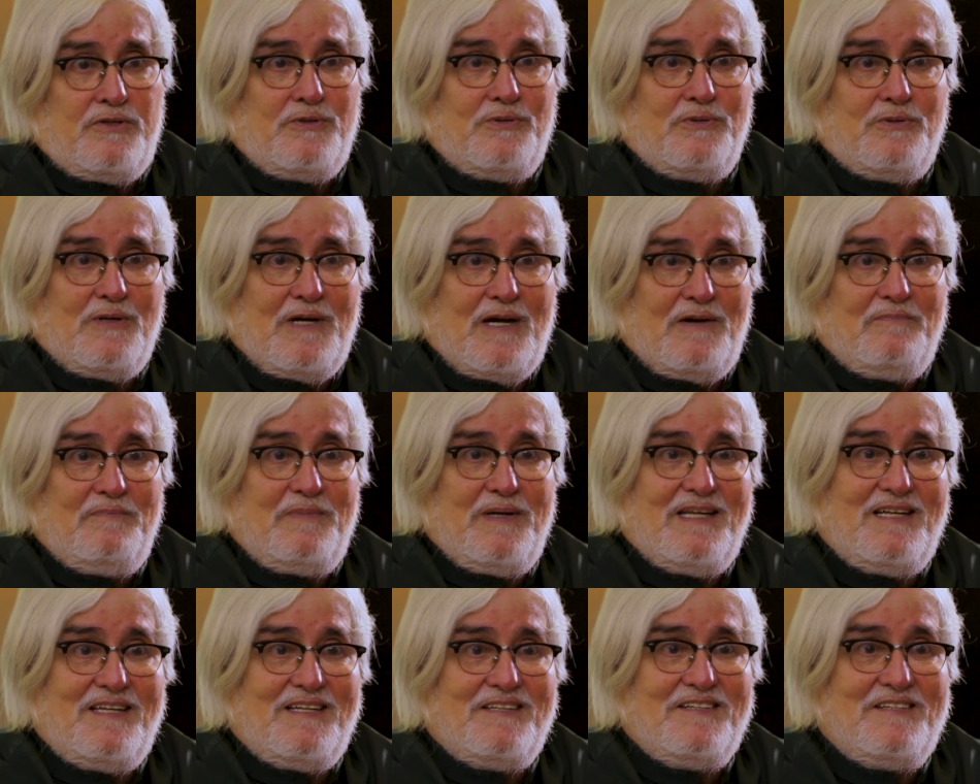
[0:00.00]
to have
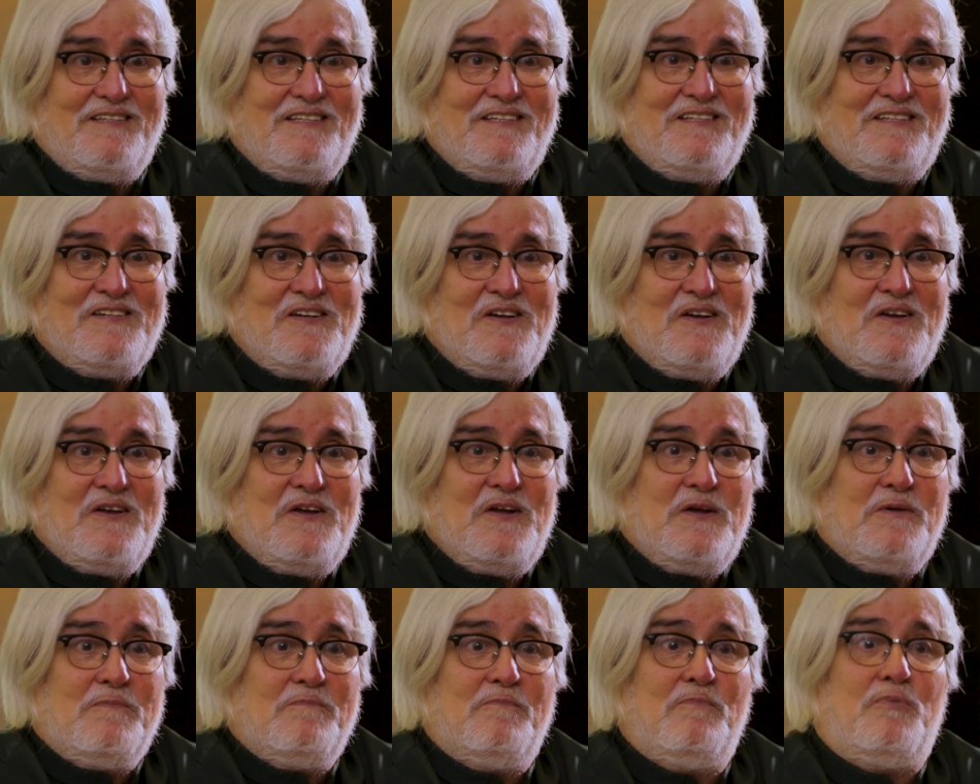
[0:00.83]
been
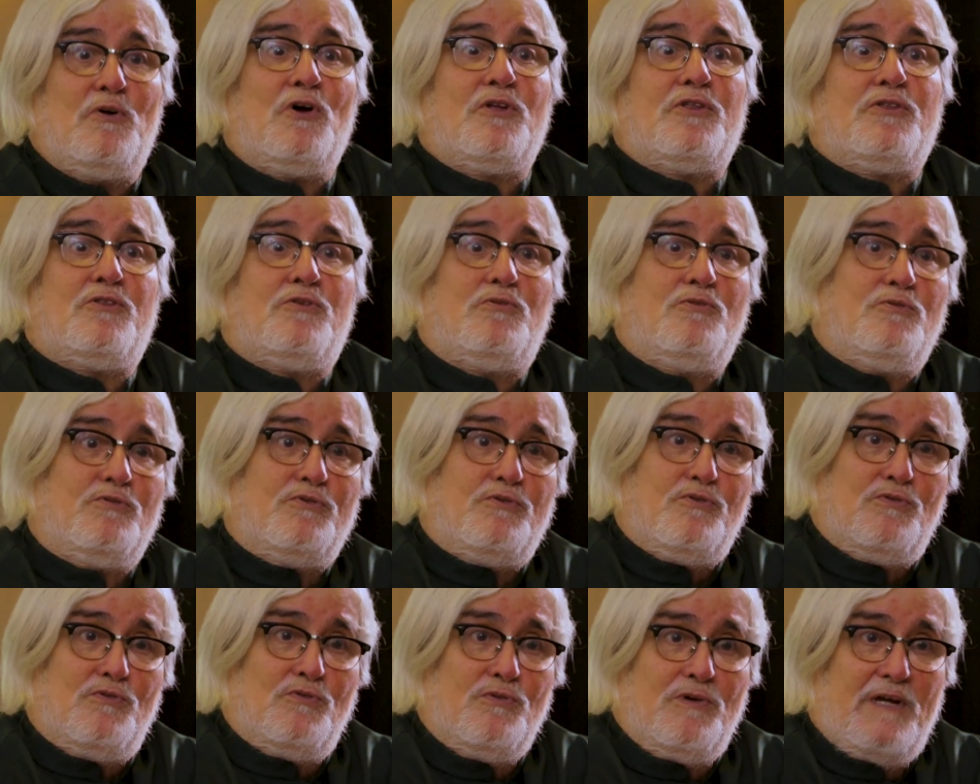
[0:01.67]
brought to,
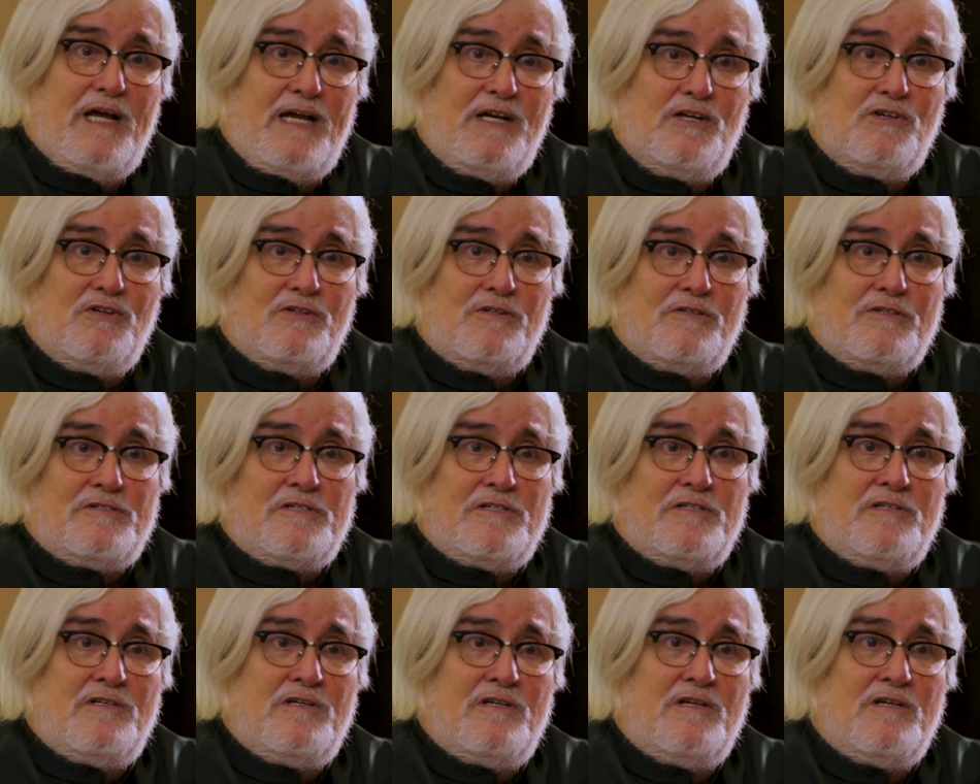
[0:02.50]
to Negros